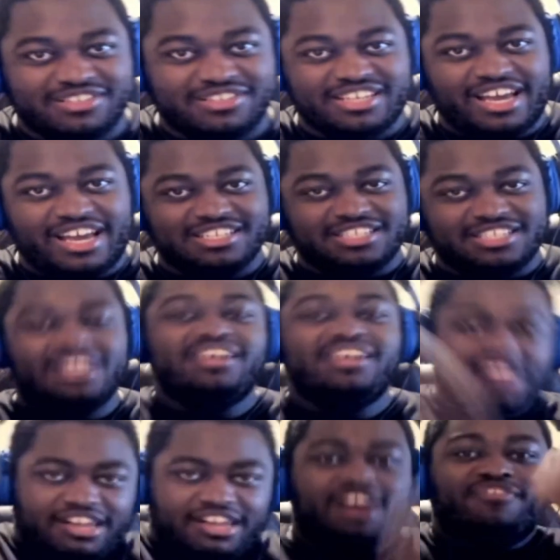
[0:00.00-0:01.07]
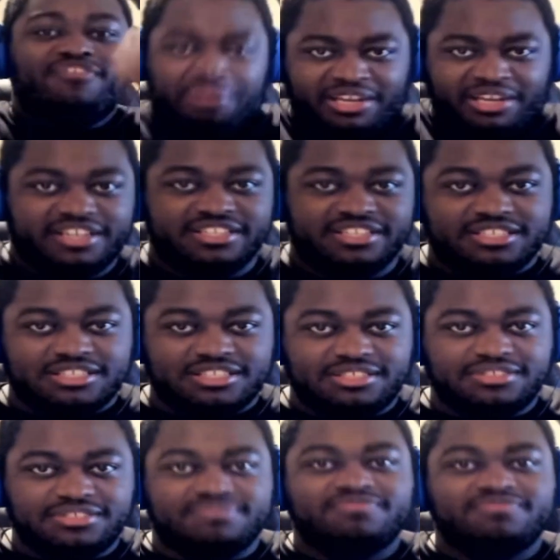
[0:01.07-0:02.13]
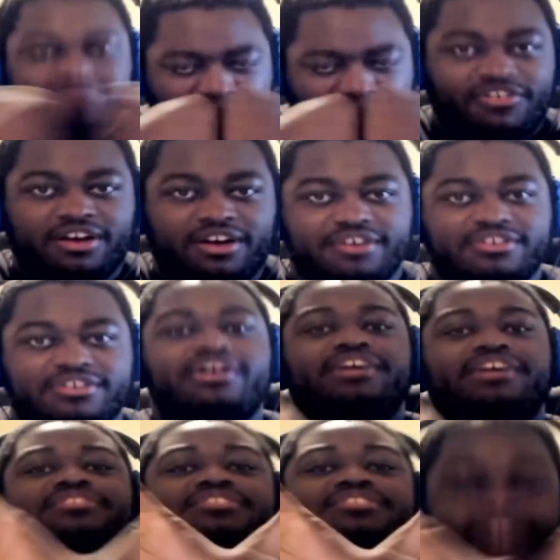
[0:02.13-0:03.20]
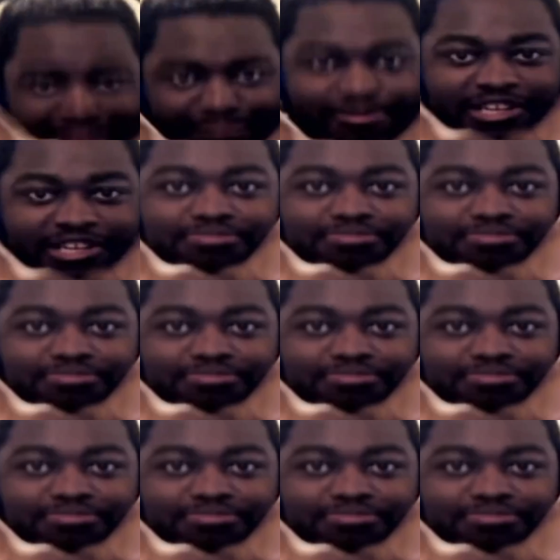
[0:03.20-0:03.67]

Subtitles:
and sizes, love, peace, and above all, go ahead and stay beast